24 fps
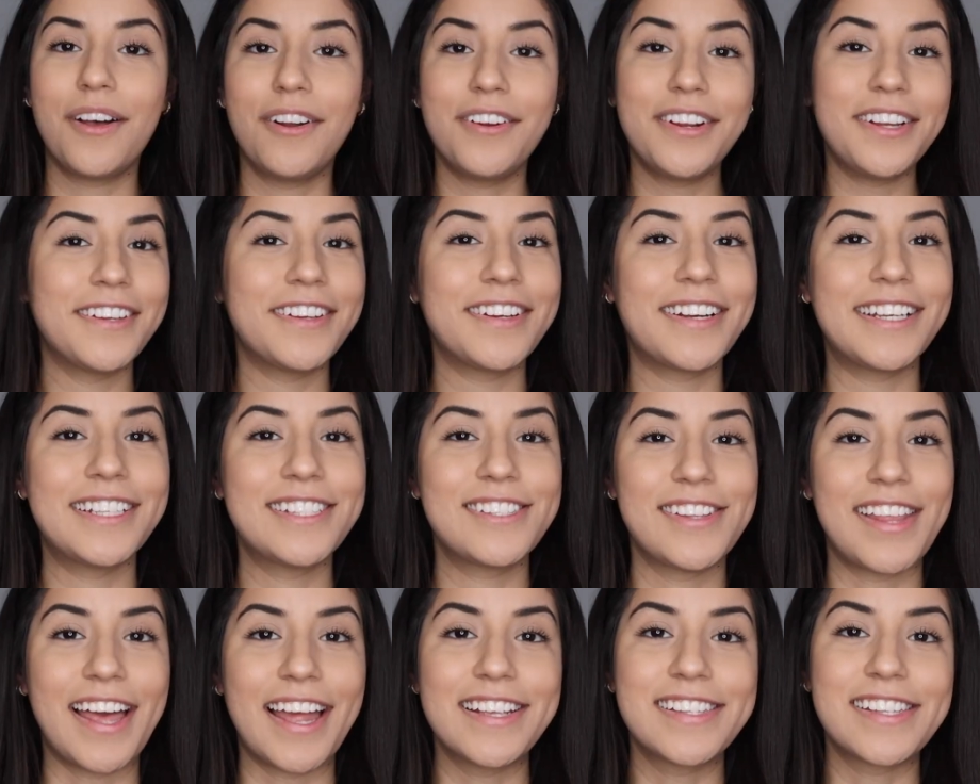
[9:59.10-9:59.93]
Alright you guys,
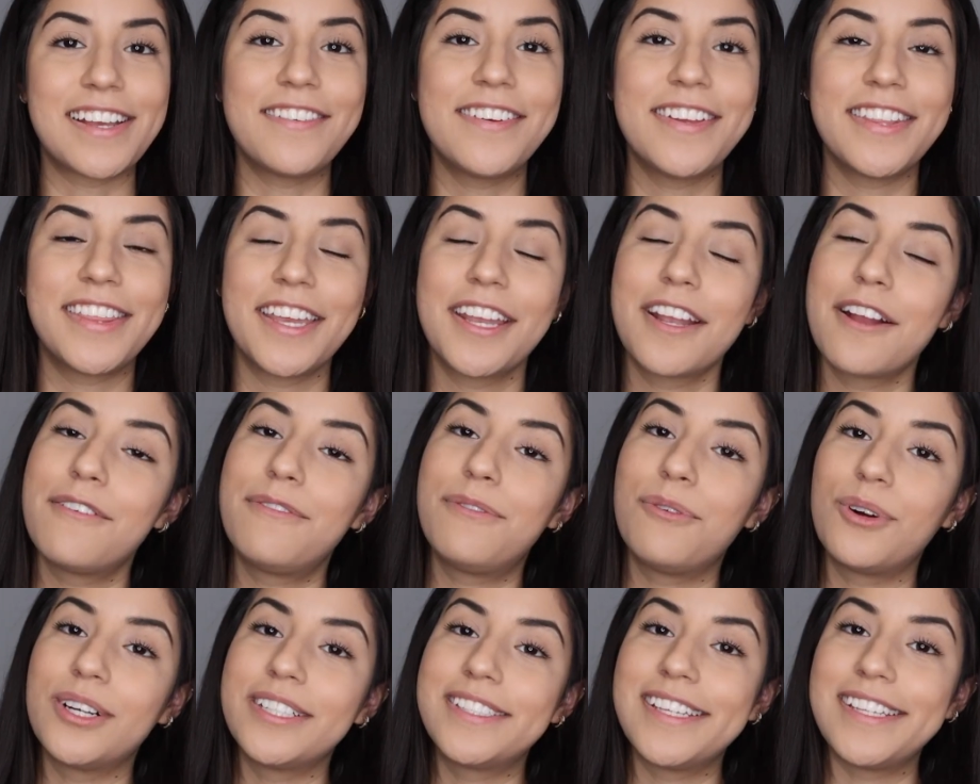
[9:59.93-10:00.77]
so that is everything
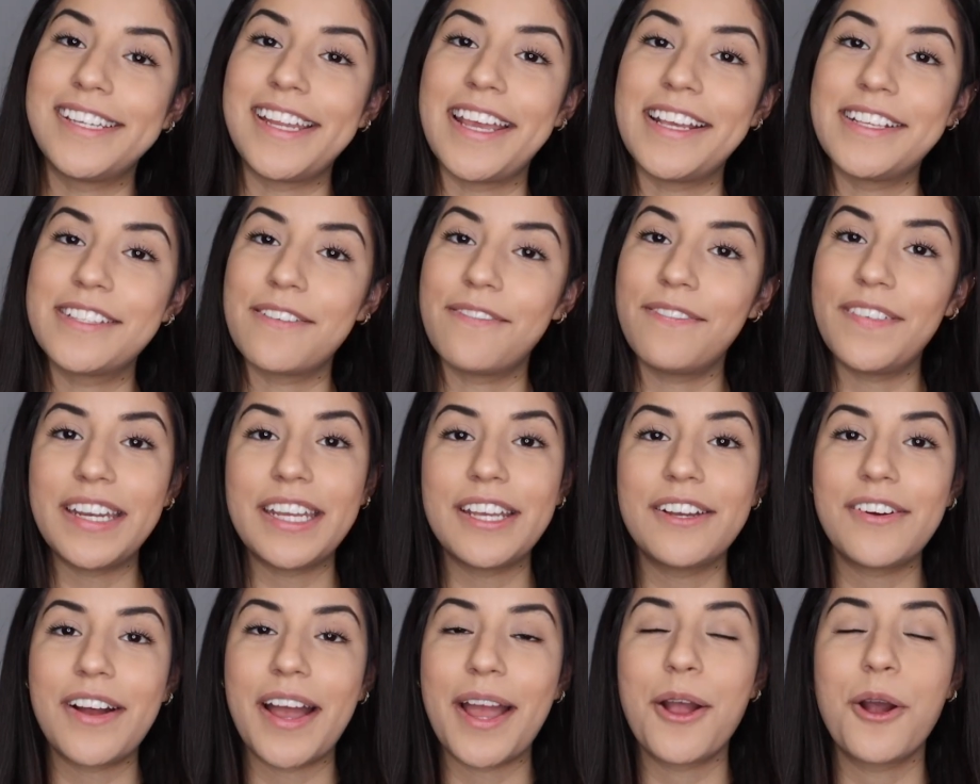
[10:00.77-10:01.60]
for today's
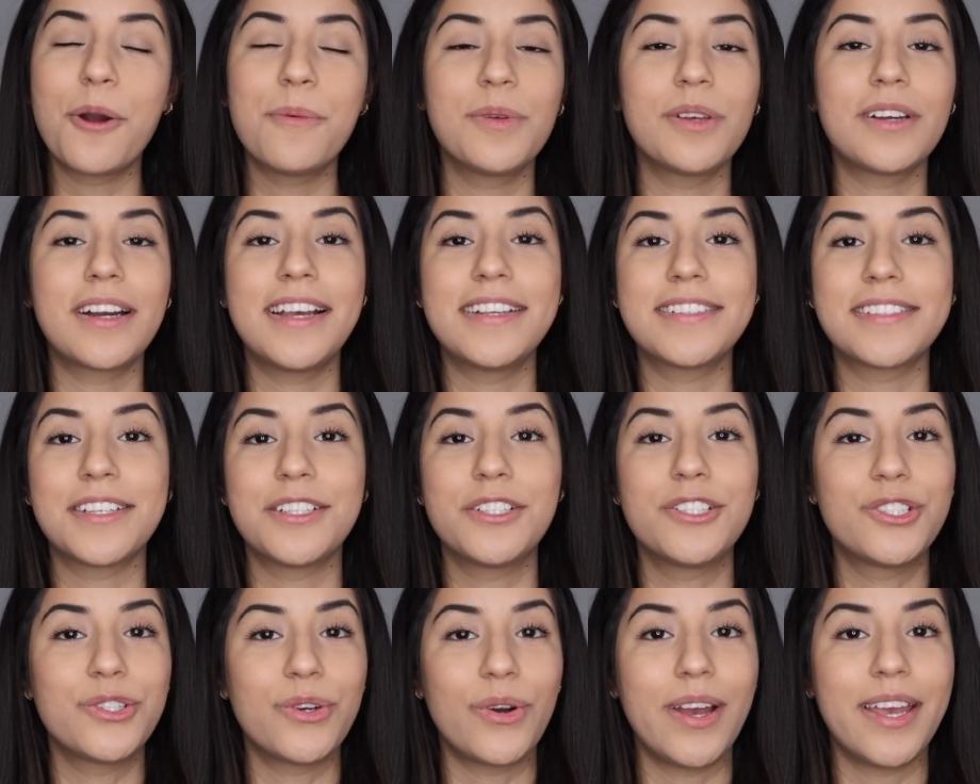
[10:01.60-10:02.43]
video. I hope you guys
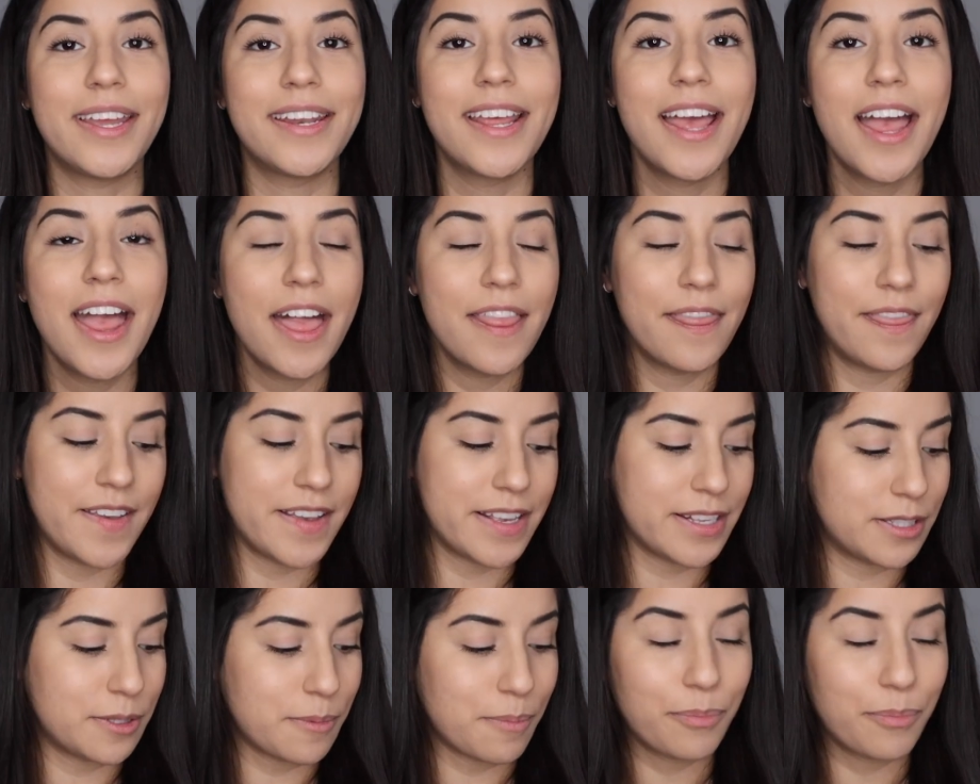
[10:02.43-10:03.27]
enjoyed this